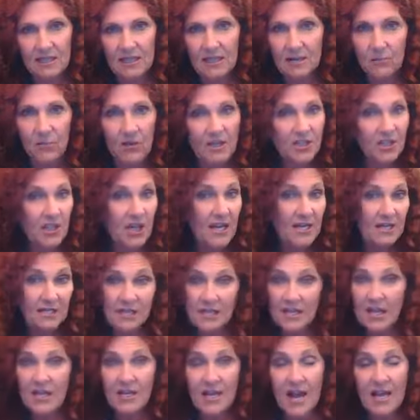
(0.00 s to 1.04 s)
And we check
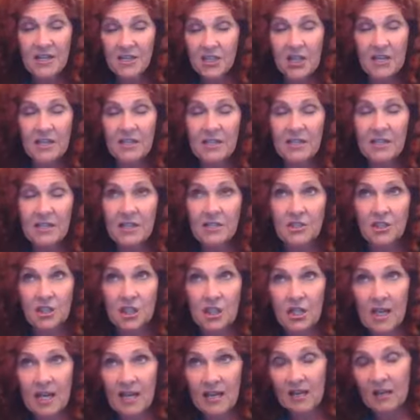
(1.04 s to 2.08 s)
DHEA, I check
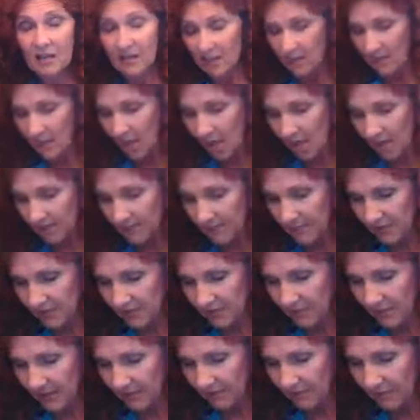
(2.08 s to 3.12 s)
DHEA on
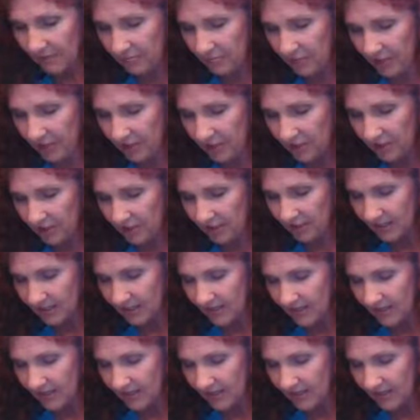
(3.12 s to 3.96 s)
most every patient.